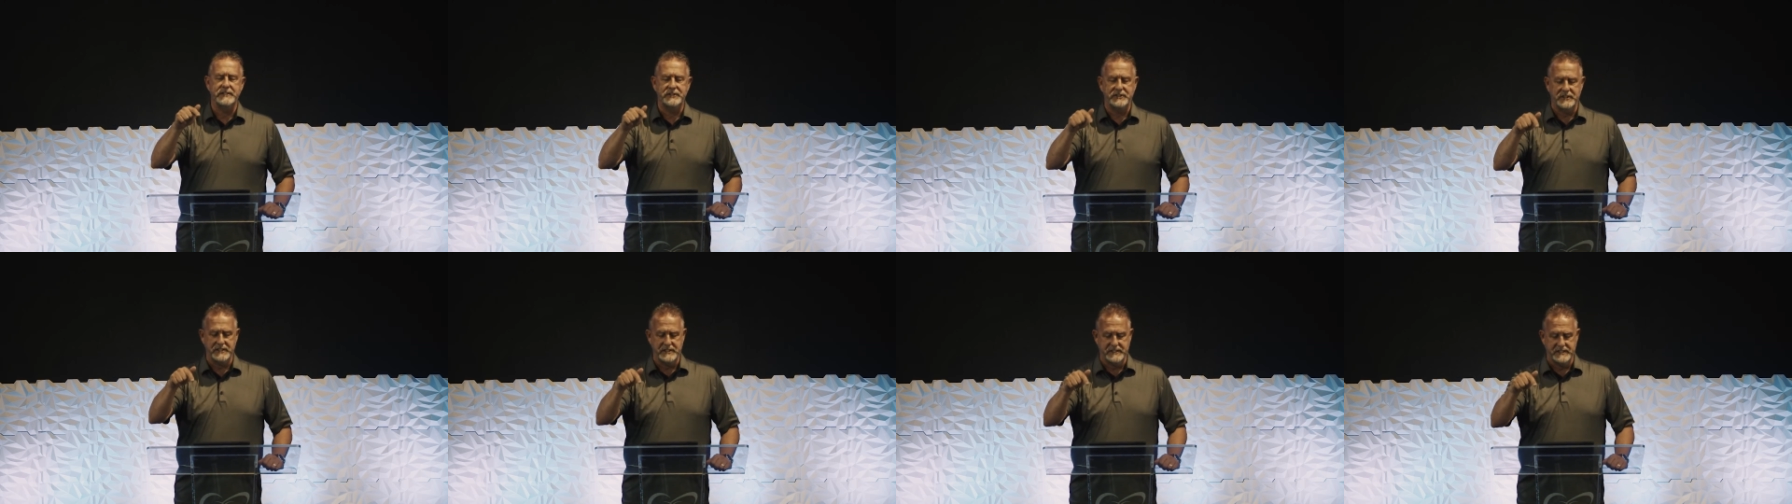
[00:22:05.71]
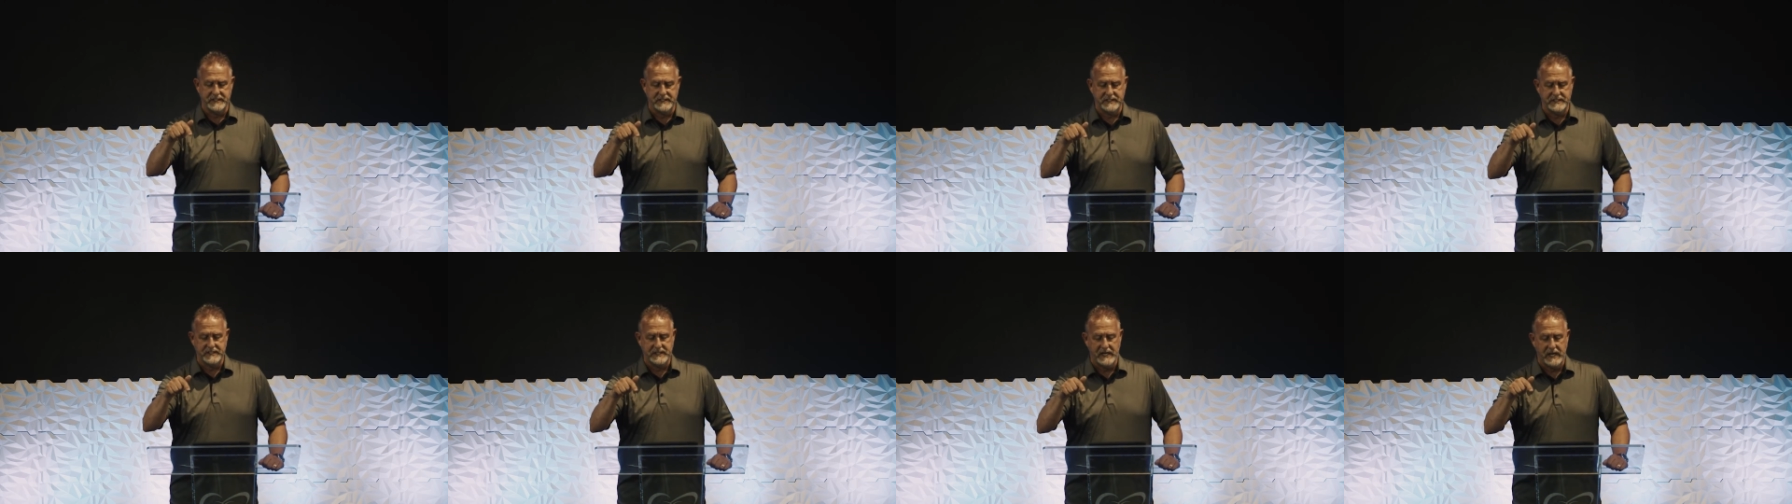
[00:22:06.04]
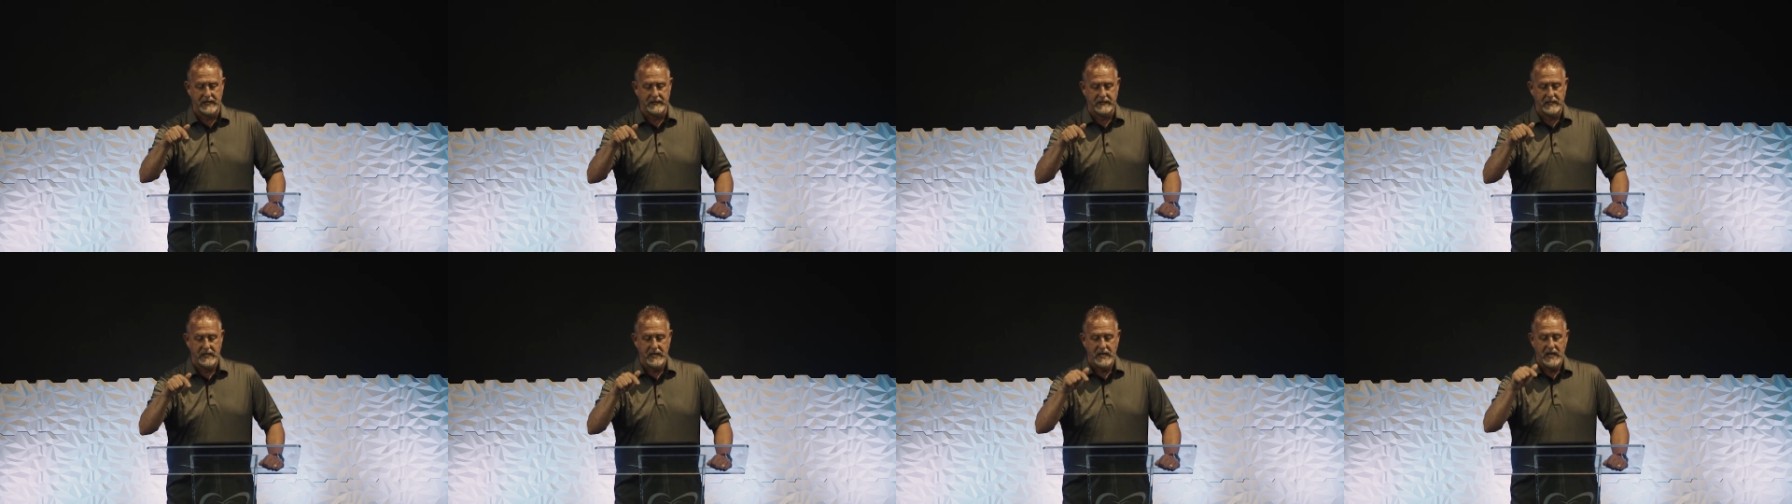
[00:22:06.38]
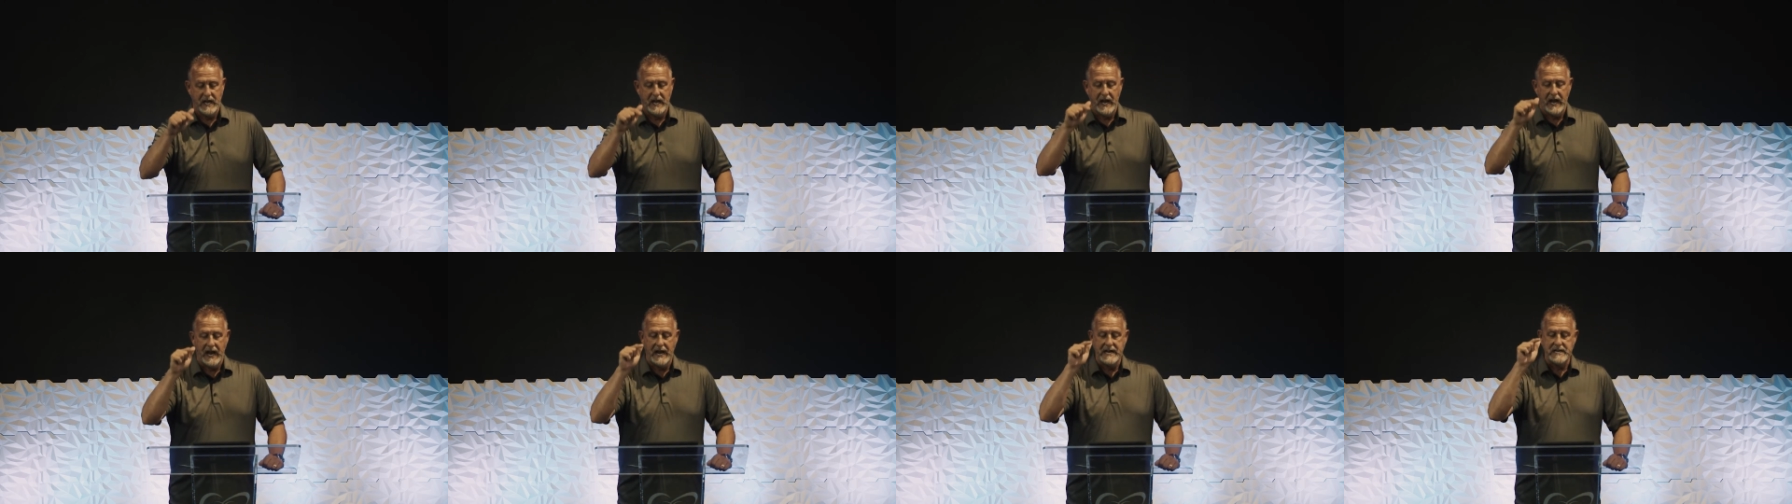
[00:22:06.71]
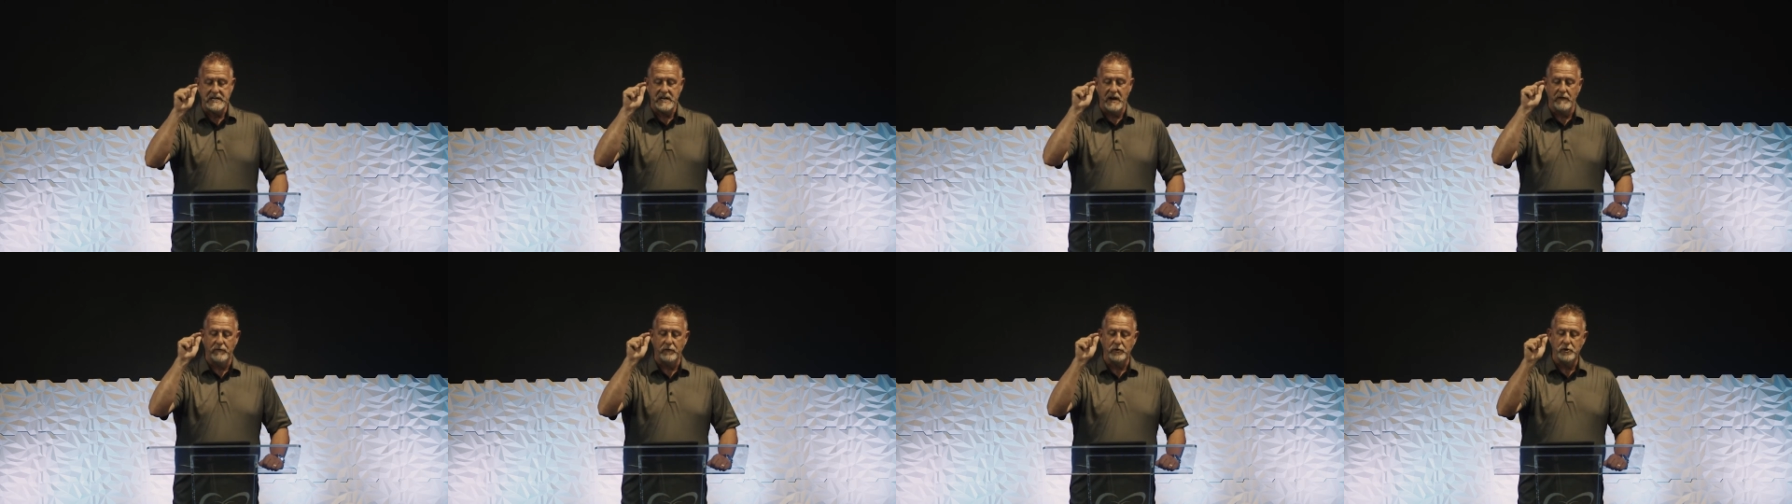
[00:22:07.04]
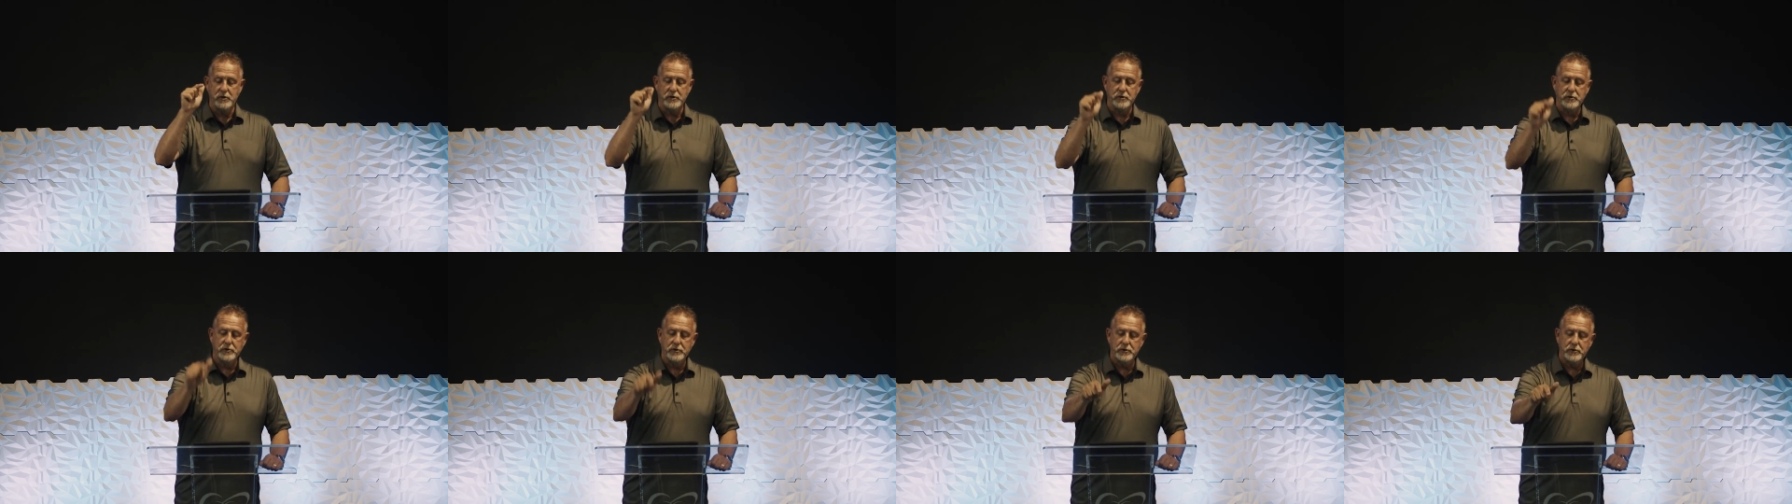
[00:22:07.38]
Jesus said, I never
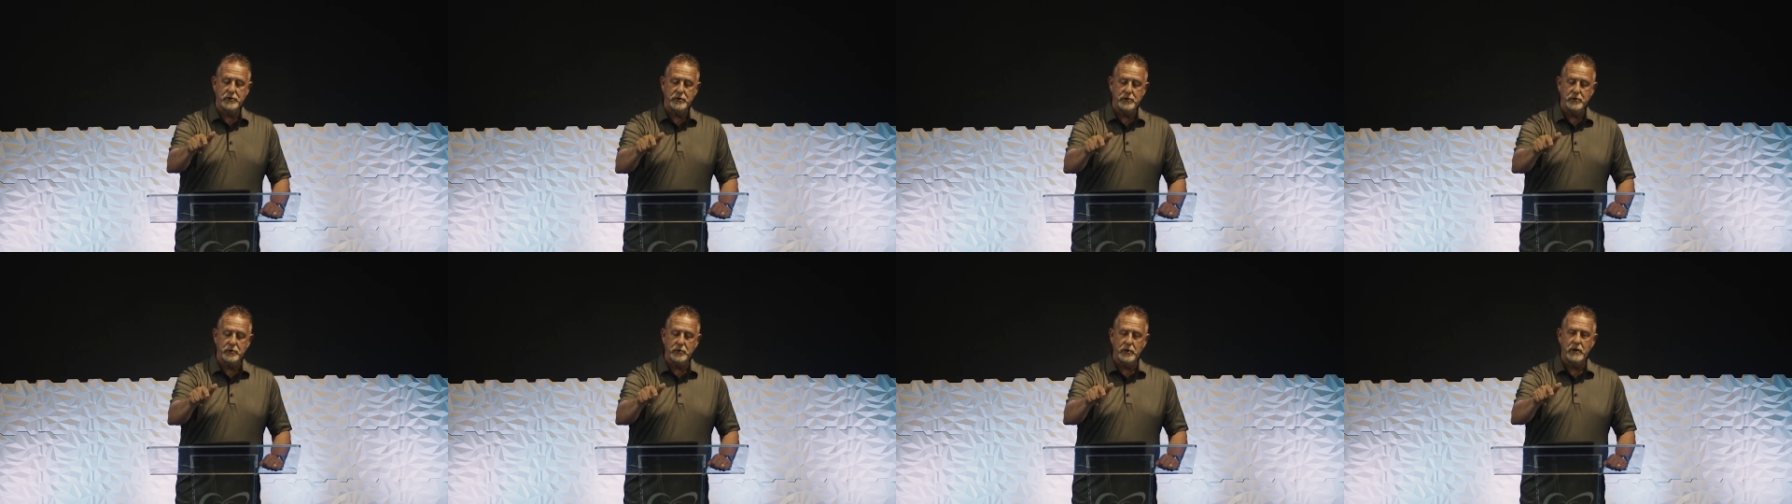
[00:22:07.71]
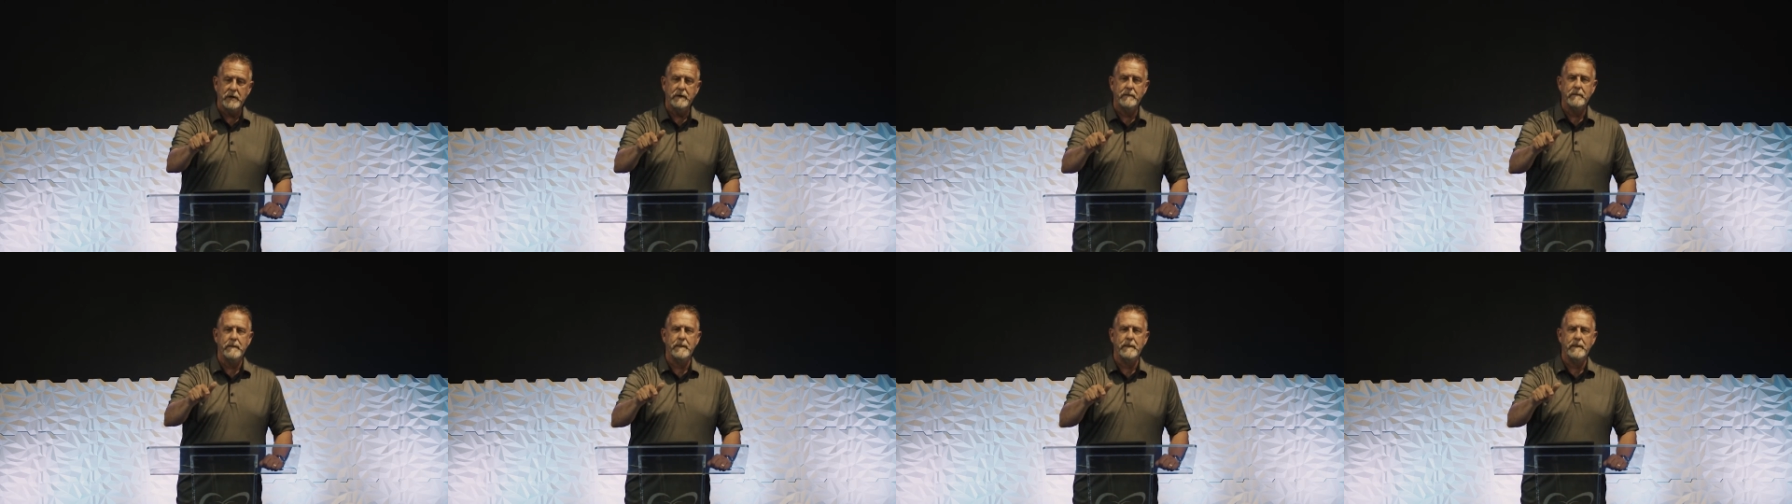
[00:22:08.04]
knew you.